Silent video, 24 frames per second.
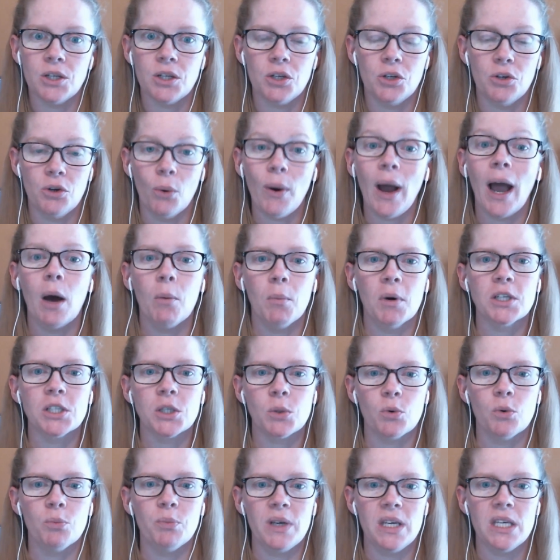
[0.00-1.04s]
you know how much it
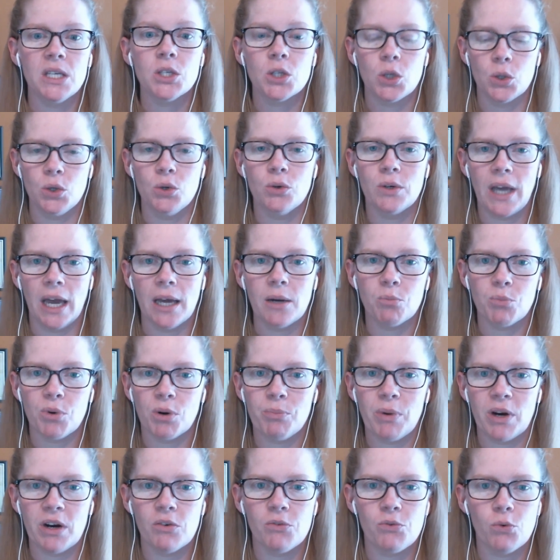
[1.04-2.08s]
will be, so you can
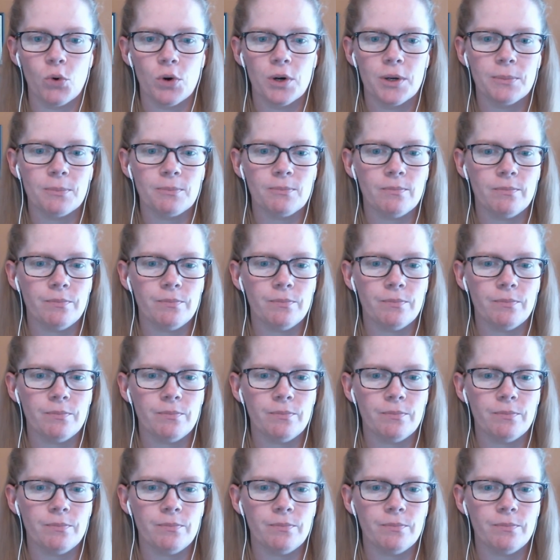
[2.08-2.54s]
prepare for it.